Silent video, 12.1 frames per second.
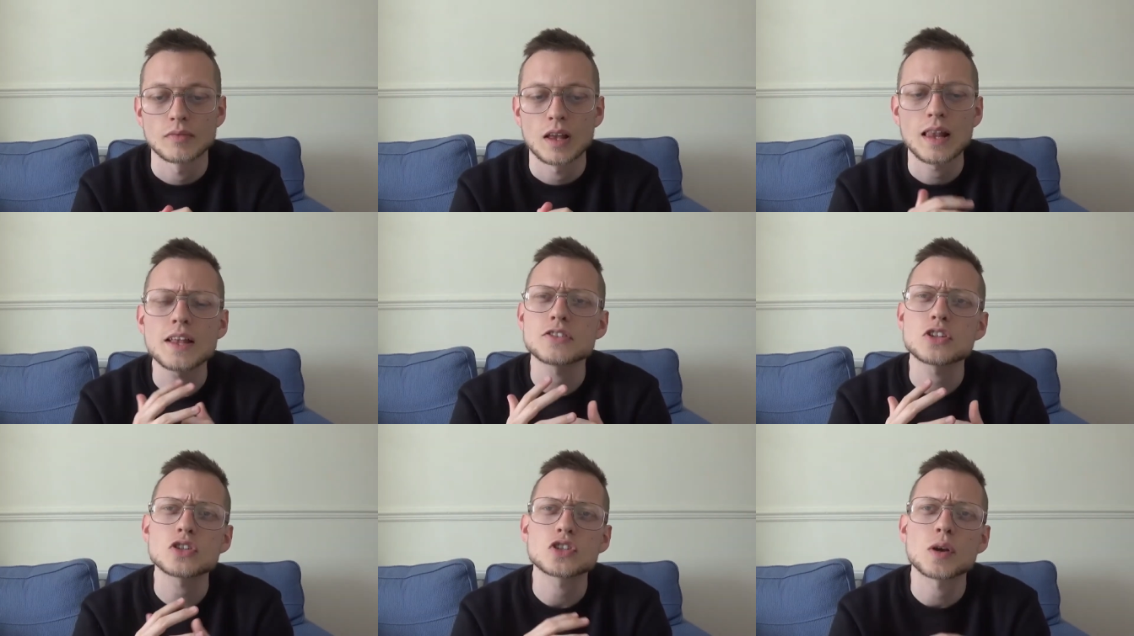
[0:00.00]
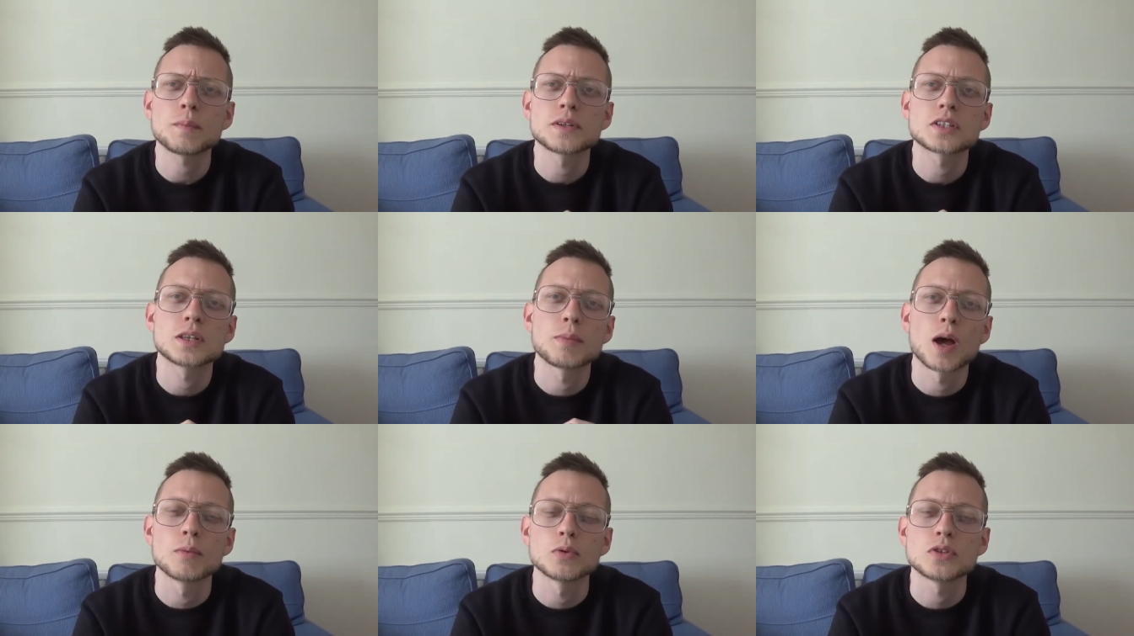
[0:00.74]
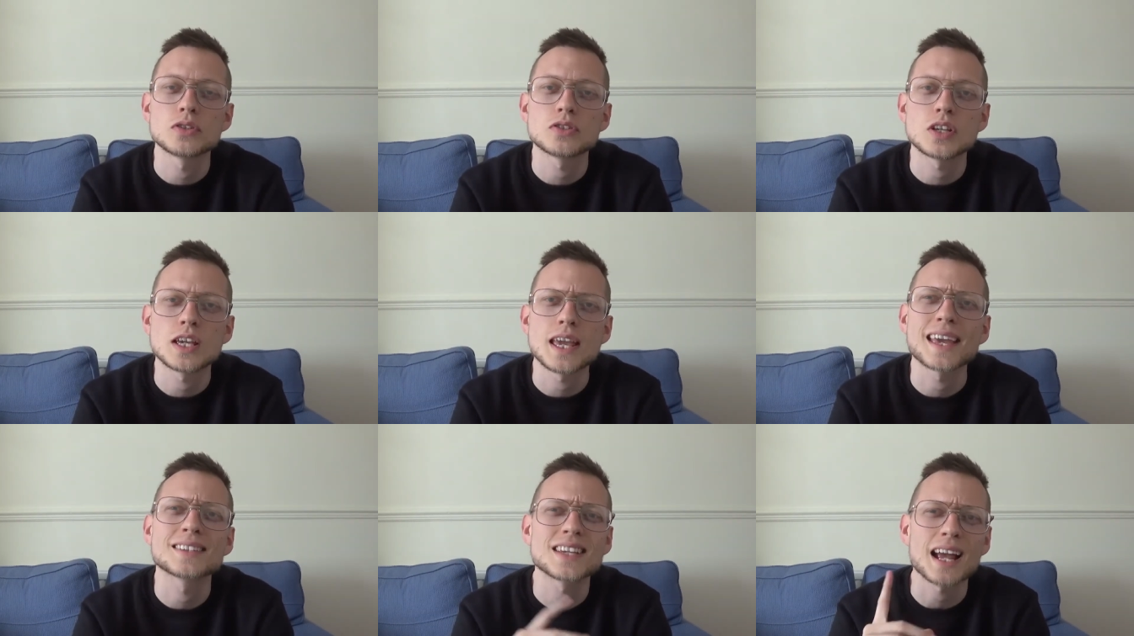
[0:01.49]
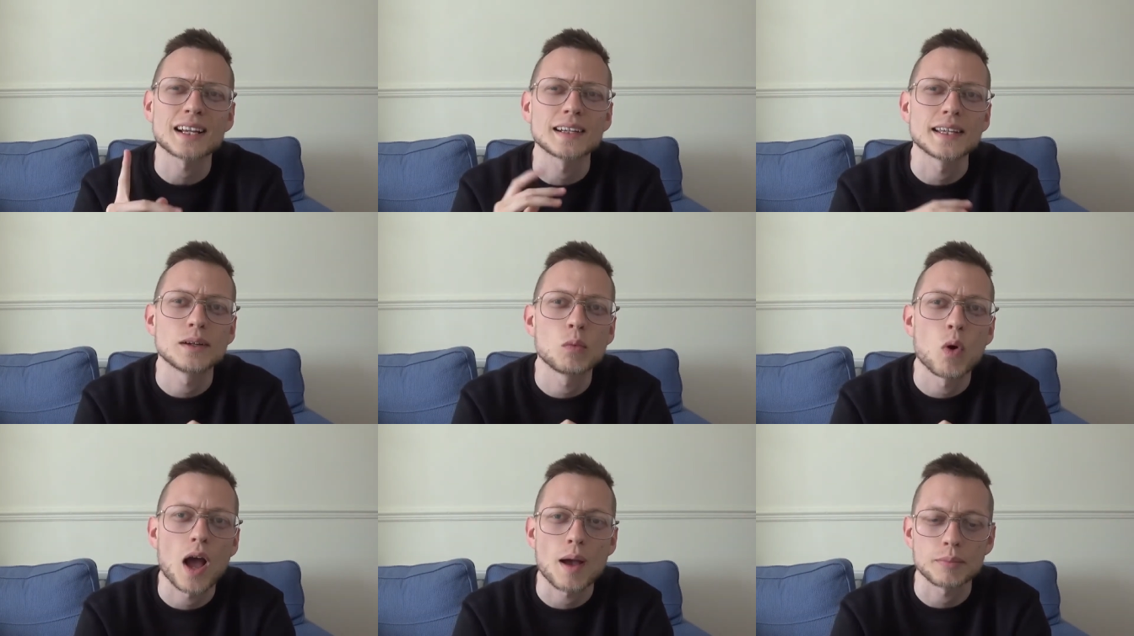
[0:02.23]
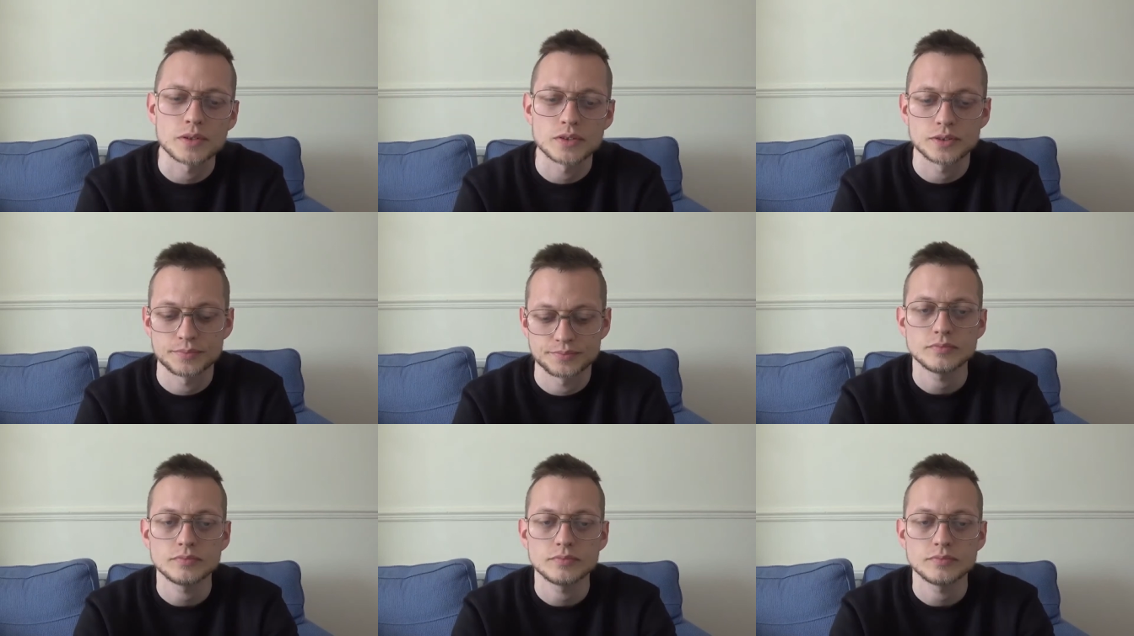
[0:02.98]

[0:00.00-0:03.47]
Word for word: Let's just jump into the Bible to see exactly what happened.